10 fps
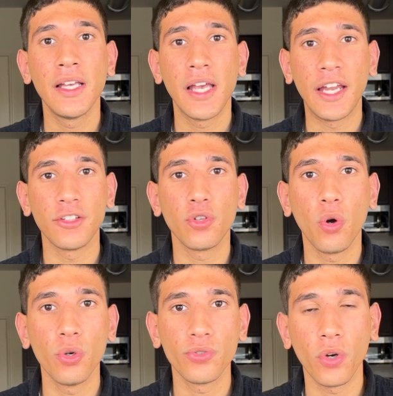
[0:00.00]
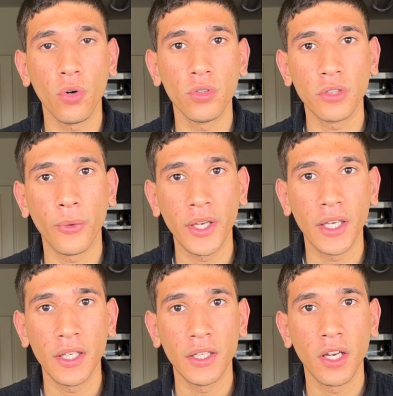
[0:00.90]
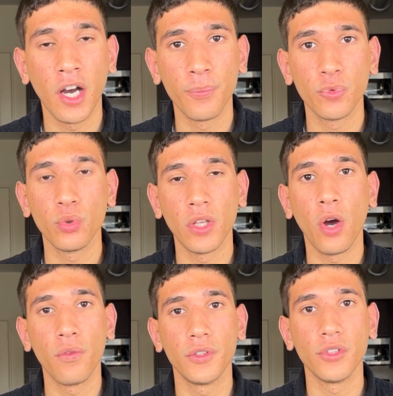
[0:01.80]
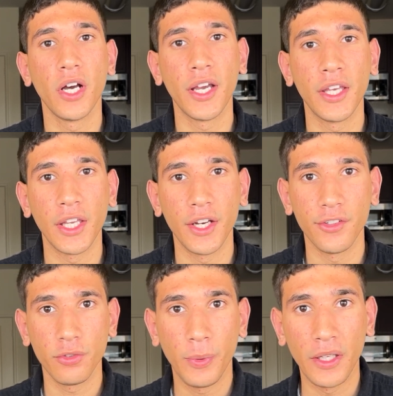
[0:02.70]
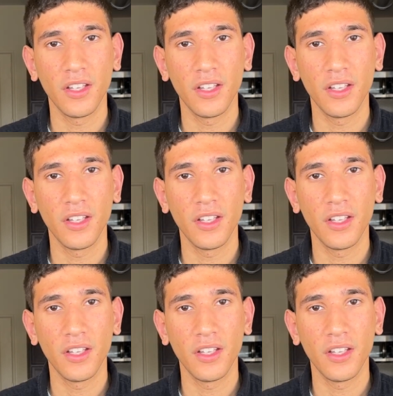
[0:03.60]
and it goes all the way up to the overlying airspace.